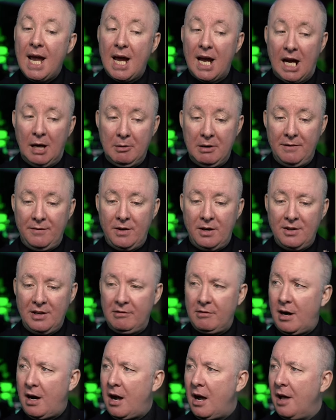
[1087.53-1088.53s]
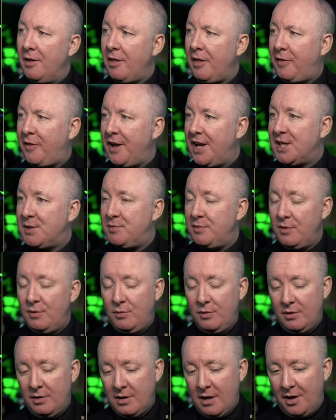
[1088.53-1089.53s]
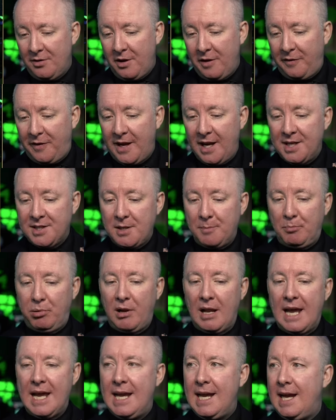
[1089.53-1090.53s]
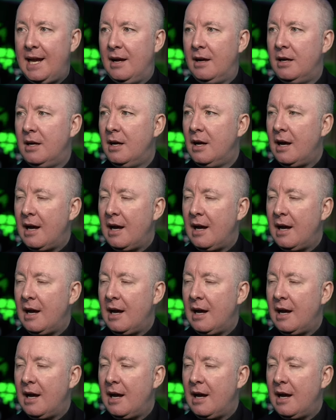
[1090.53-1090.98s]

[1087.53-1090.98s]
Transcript: However, there are other things at play here,